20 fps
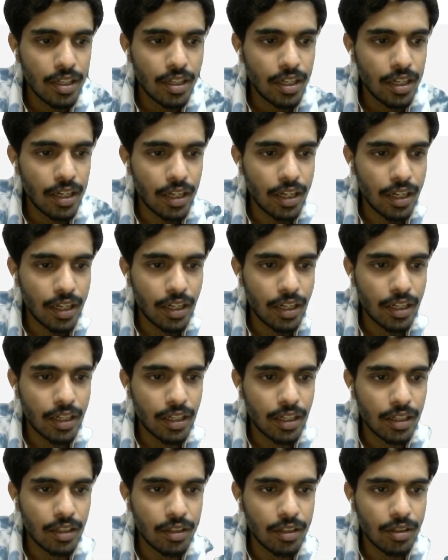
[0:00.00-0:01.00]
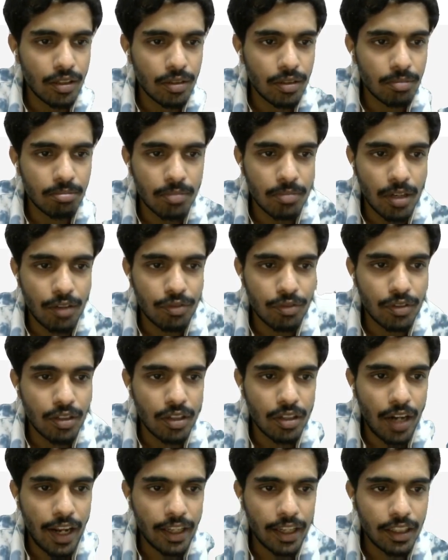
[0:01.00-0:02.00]
and after
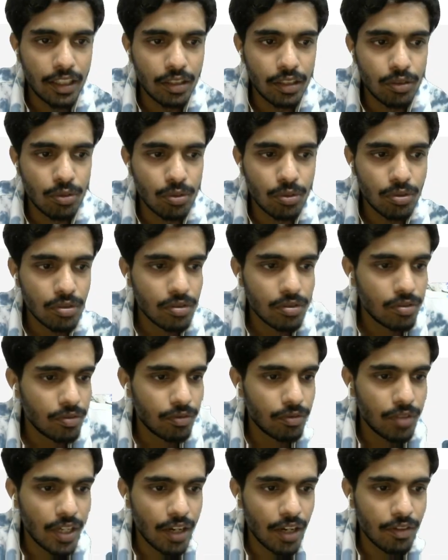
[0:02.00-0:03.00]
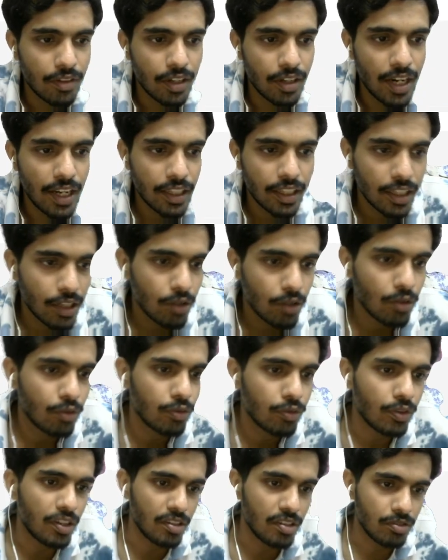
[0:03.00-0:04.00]
ranking those, we have a ranking
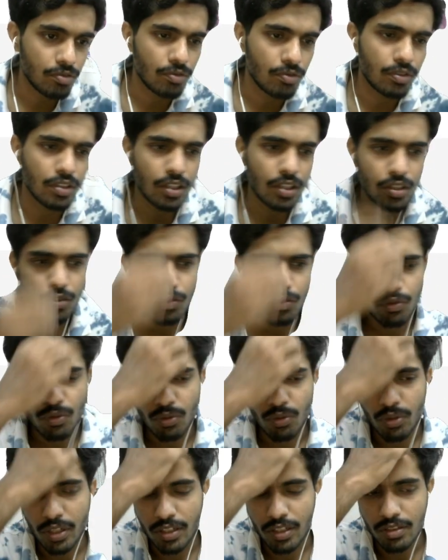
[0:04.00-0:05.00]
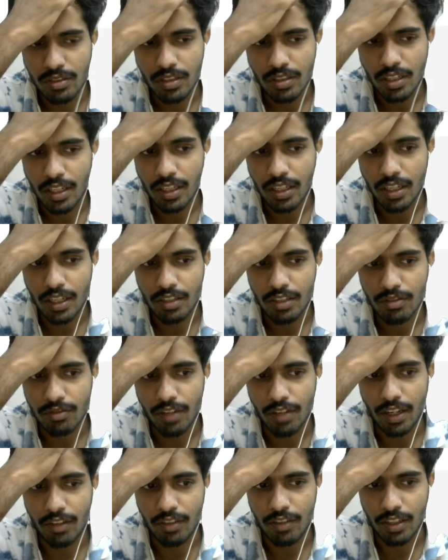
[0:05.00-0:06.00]
of S1, S4, S3, S5 and